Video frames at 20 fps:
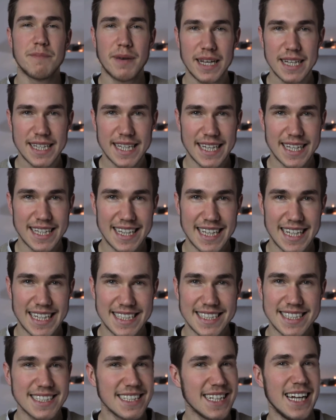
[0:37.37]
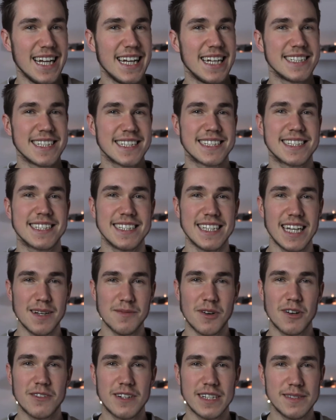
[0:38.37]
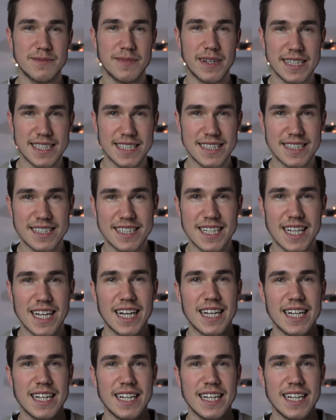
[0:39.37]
pancake lens, and as the name already mentions,